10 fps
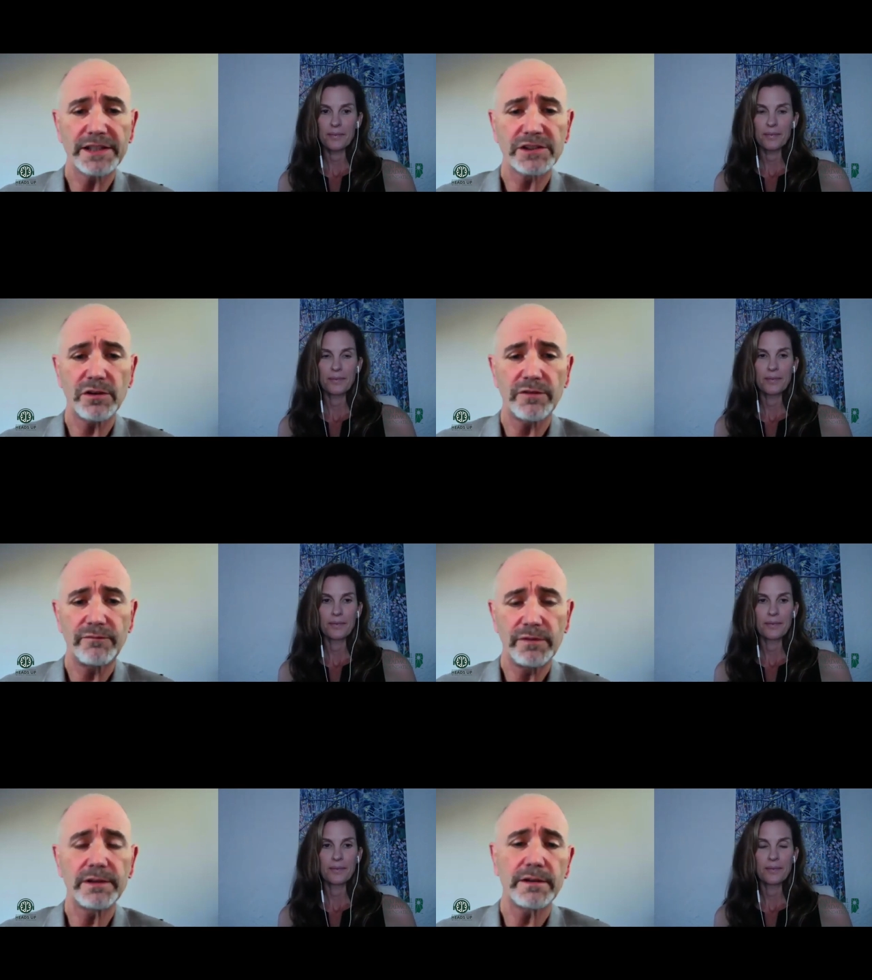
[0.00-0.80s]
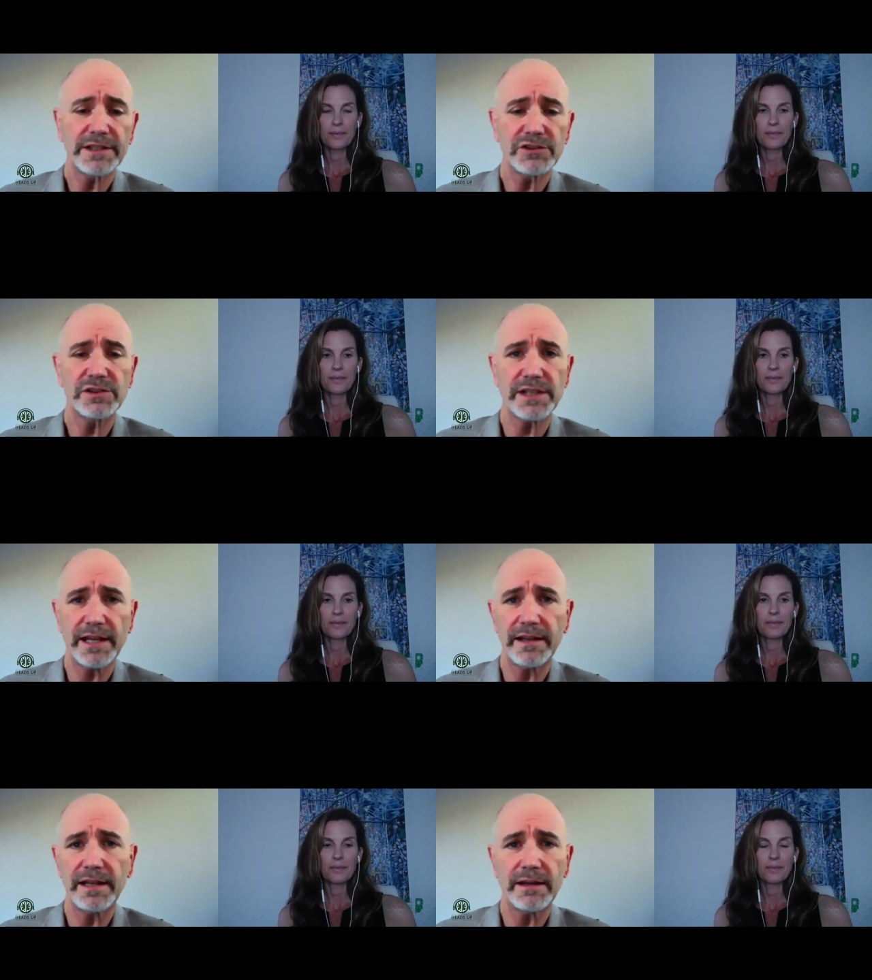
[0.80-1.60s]
Speaker 1: So, if, as you
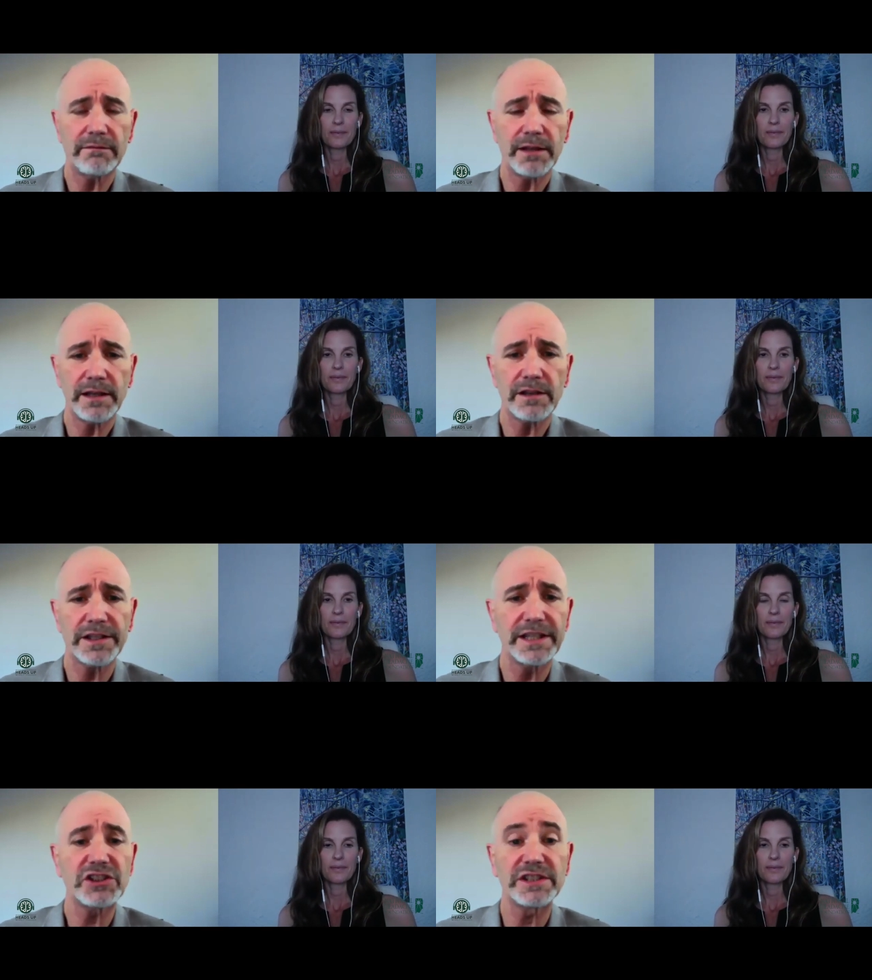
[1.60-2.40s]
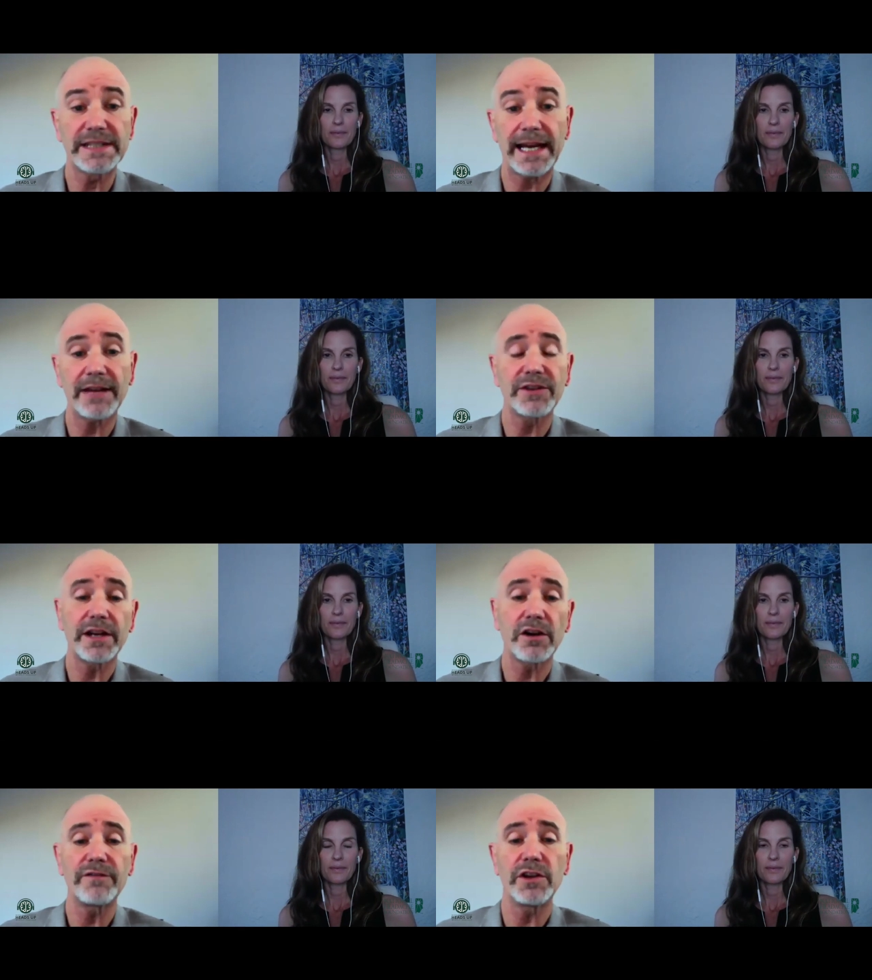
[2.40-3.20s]
said, any, any clinicians out
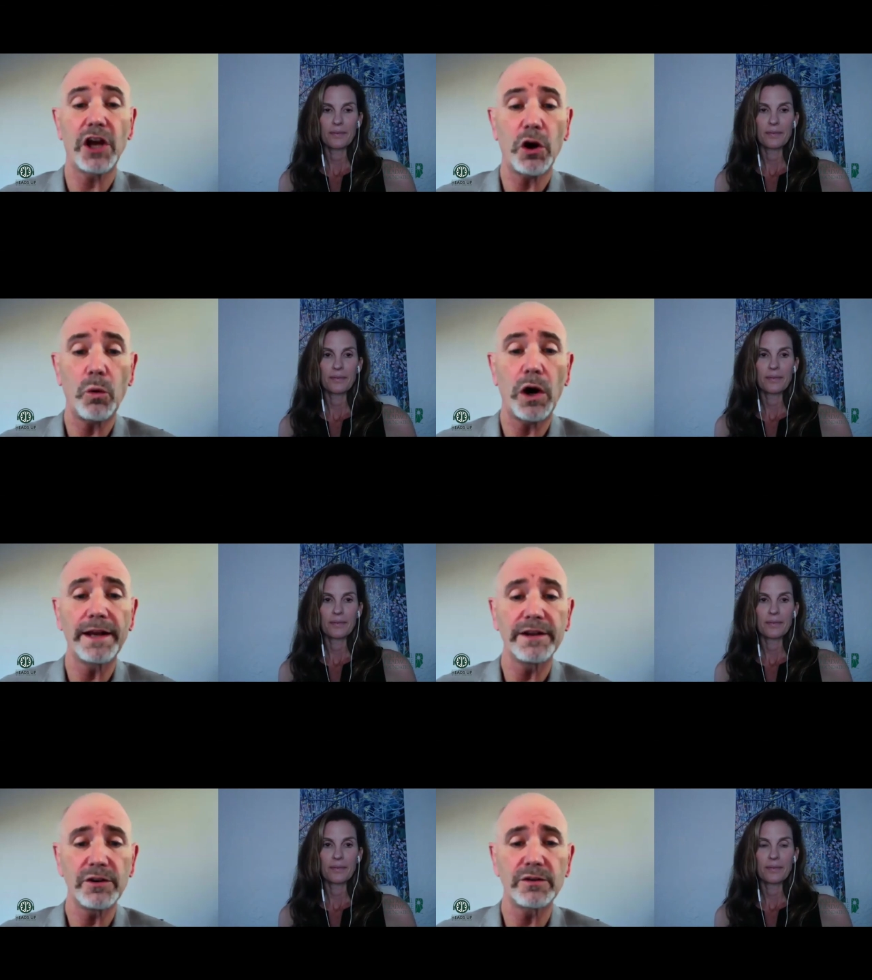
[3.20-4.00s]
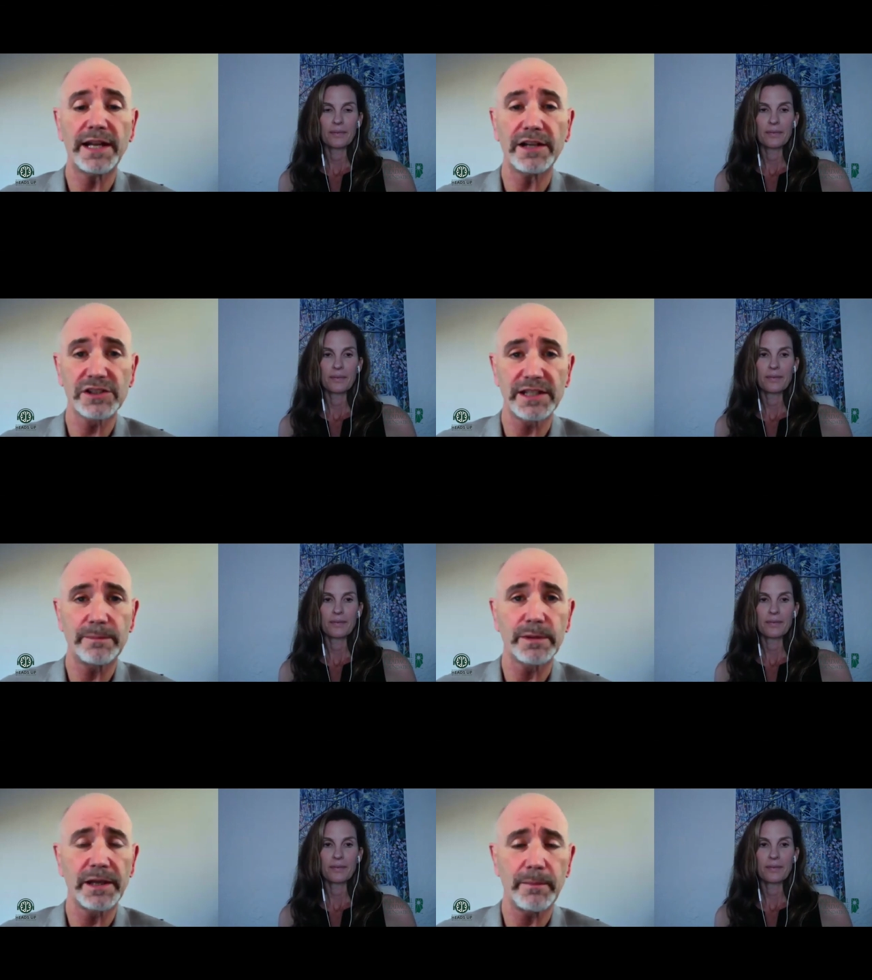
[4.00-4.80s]
there, if you know one who cares
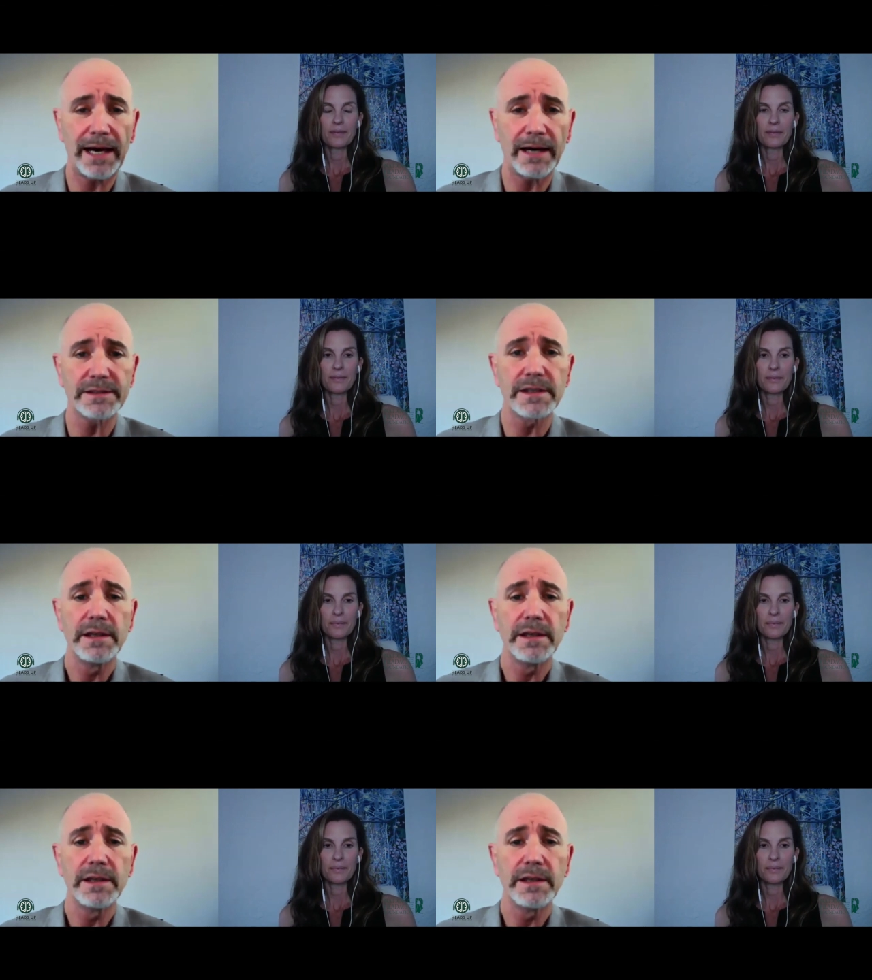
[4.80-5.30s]
deeply about